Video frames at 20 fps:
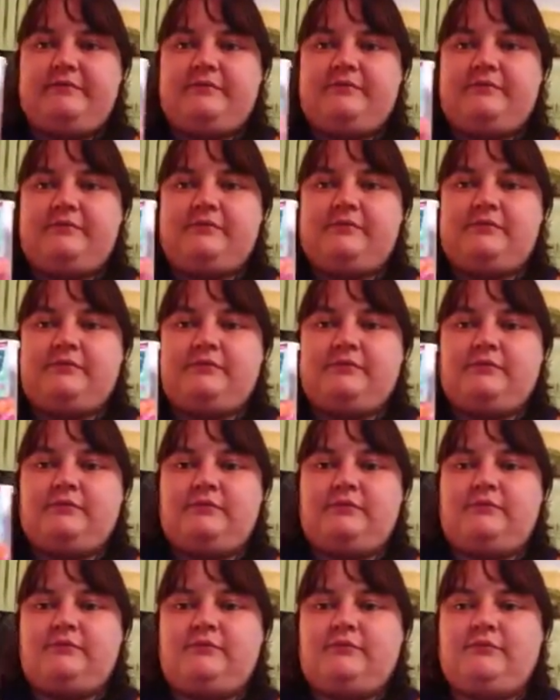
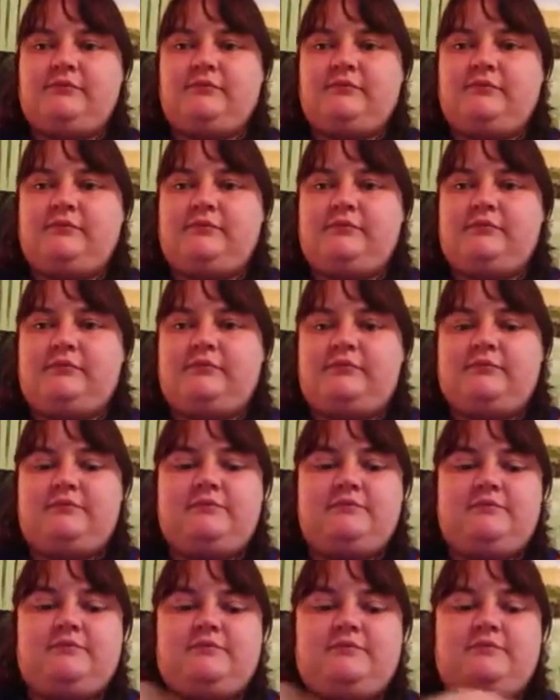
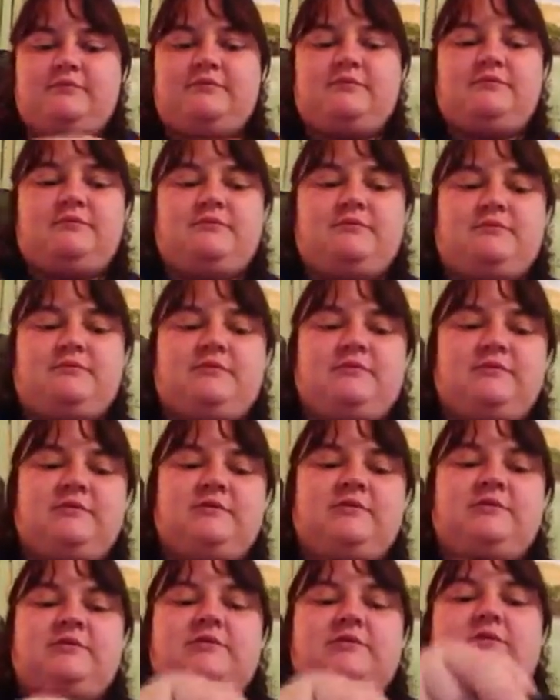
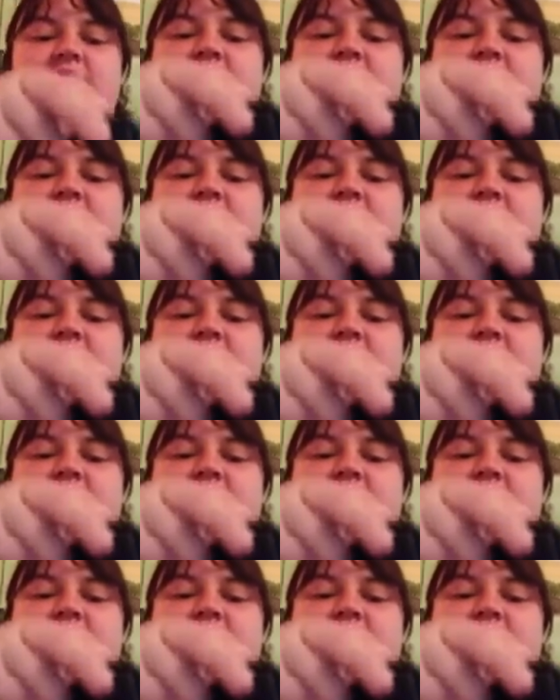Nobody speaks.